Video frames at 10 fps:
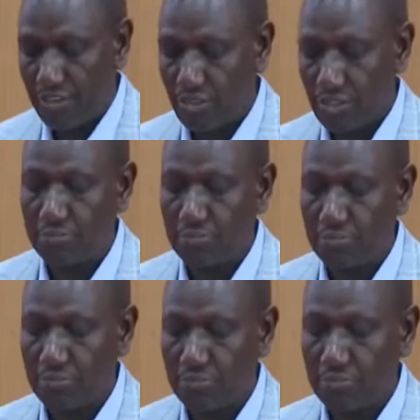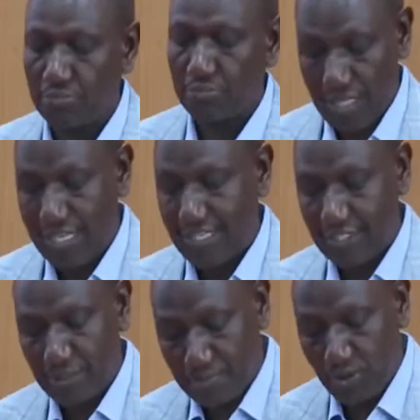contribution and
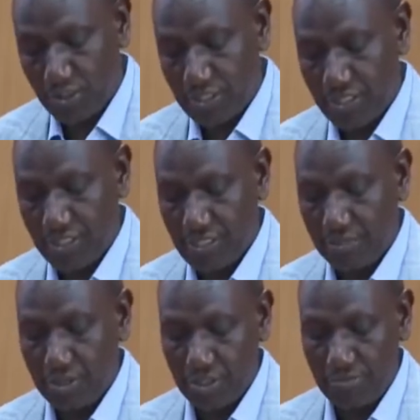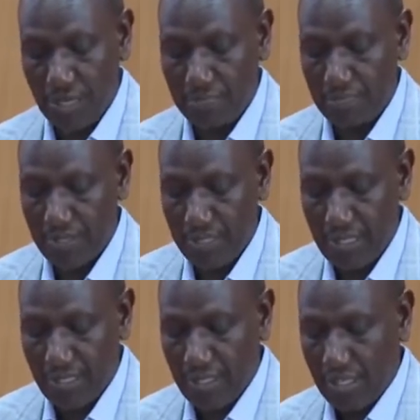support the bottom-up
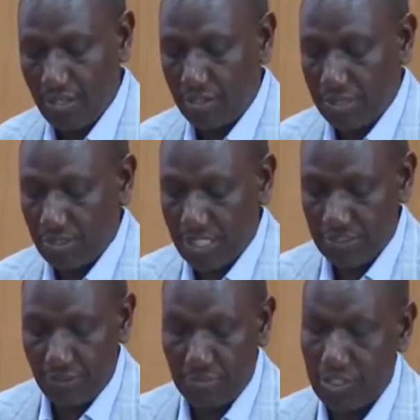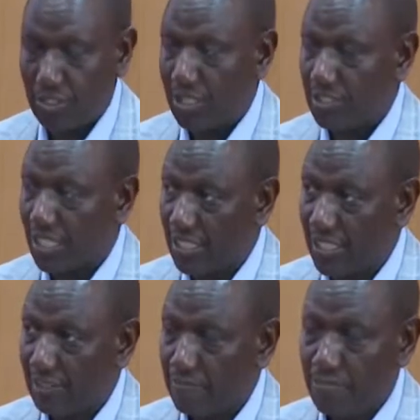economic transformation
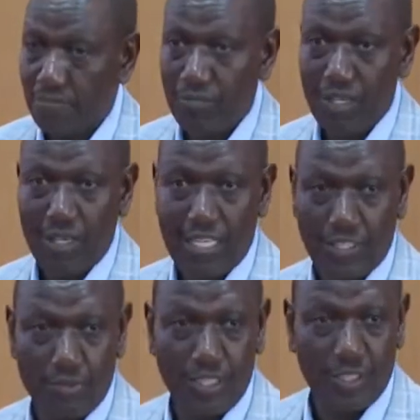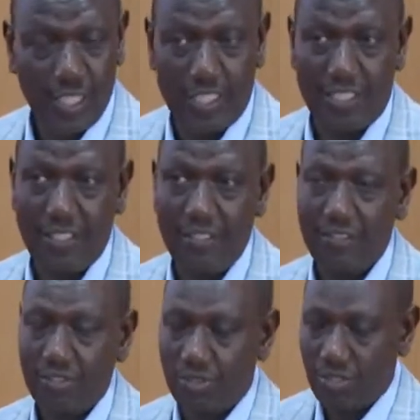agenda as we seek
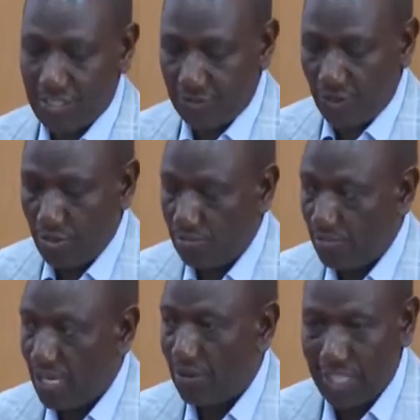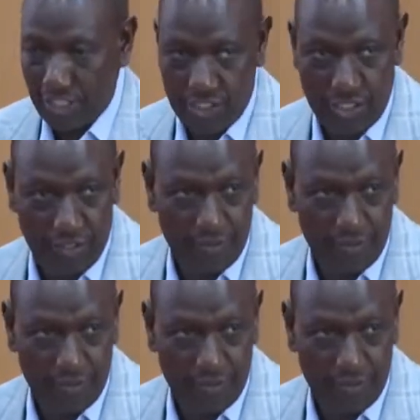to transform our nation.